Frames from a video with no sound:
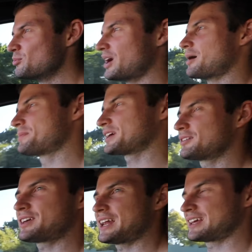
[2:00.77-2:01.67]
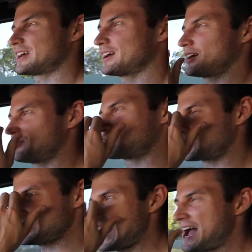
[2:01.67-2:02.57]
but I'm thinking of getting a
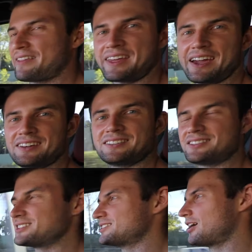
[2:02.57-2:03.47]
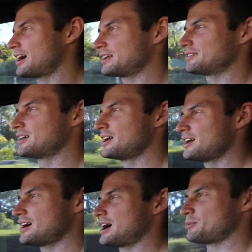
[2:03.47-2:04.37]
pretty out there design
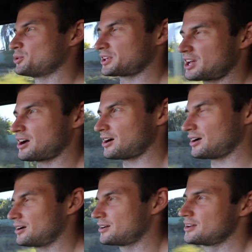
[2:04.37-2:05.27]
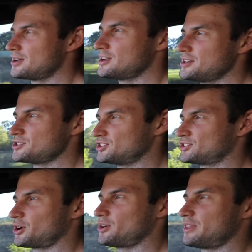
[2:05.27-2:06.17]
on the car, just
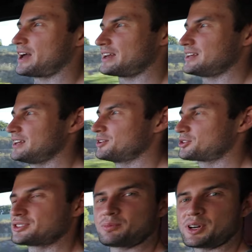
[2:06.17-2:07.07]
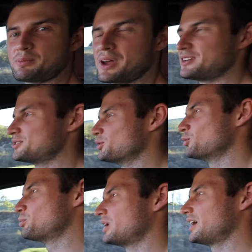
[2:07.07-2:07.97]
so that it looks pretty mental.
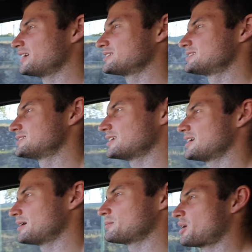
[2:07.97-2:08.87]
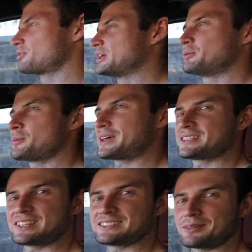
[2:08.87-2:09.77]
But I really want to make
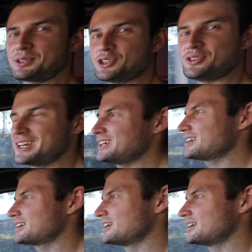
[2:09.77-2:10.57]
this thing something unique.